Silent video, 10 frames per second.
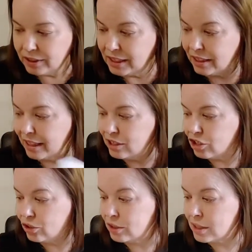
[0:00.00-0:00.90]

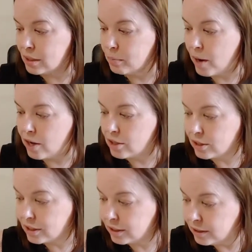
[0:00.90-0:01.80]
Celestial Spark,
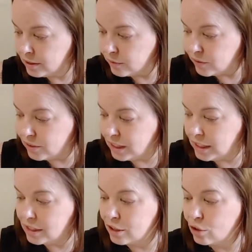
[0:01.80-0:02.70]
the
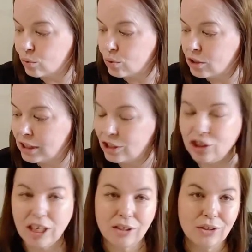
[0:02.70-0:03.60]
stories,
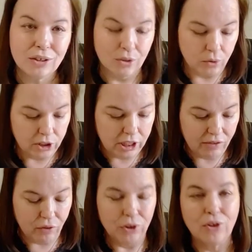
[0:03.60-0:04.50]
channeled stories
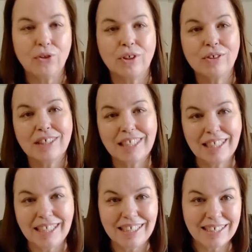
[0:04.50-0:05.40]
for the
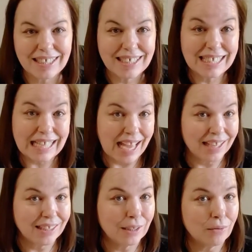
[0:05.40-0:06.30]
13
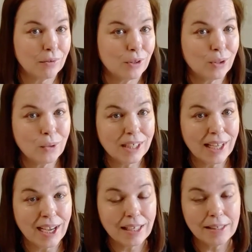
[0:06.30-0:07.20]
signs of the
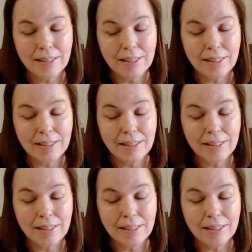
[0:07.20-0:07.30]
zodiac,